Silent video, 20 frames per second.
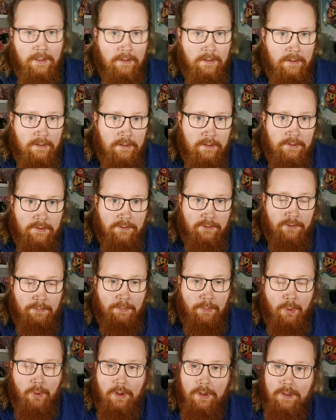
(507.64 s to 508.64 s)
to
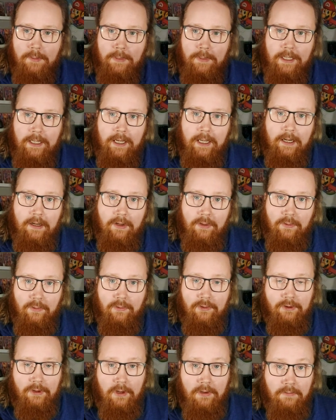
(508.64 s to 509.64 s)
support me getting new
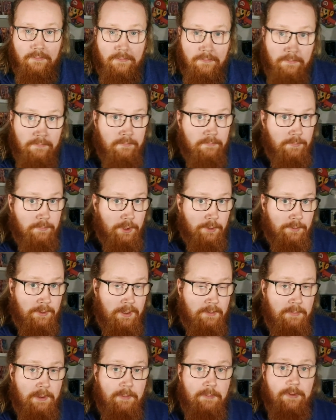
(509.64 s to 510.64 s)
stuff. Becoming a
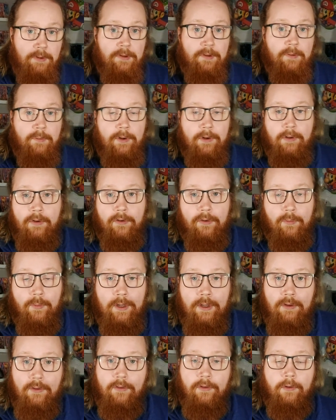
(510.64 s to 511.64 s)
member is one of those
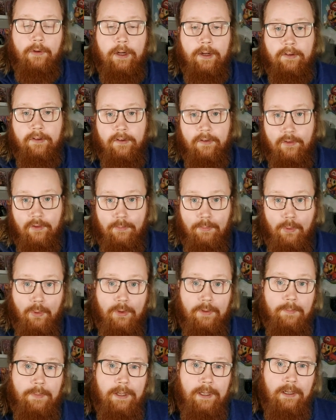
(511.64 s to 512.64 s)
ways you guys can
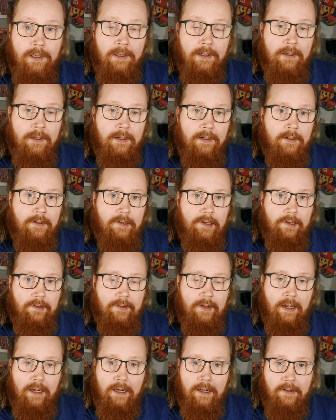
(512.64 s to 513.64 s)
support me since
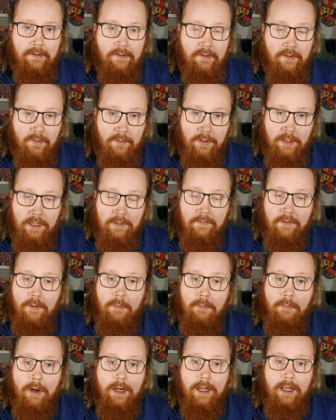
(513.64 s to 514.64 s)
ads don't give a
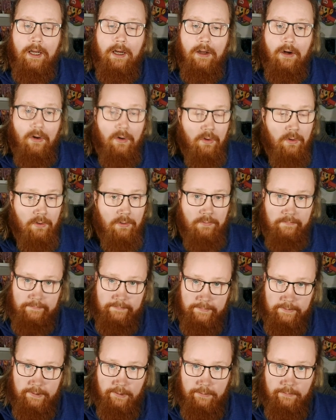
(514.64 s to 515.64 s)
money at all.
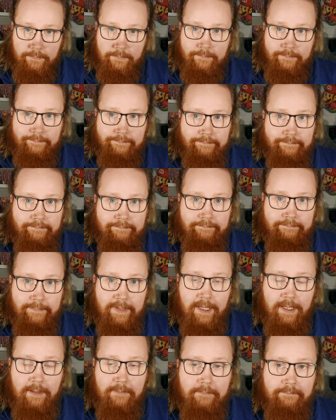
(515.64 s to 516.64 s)
So,
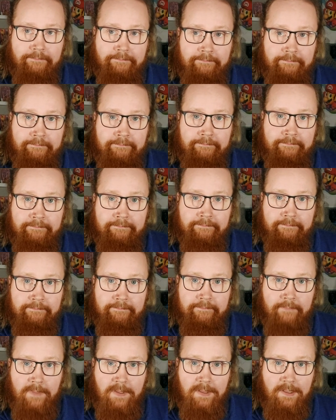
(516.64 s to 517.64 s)
yeah.
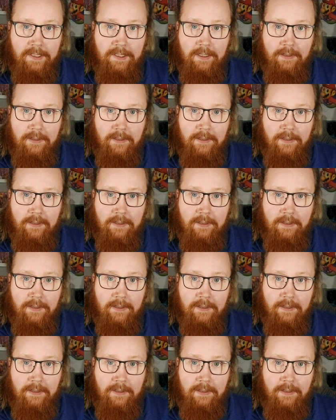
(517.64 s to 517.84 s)
See ya.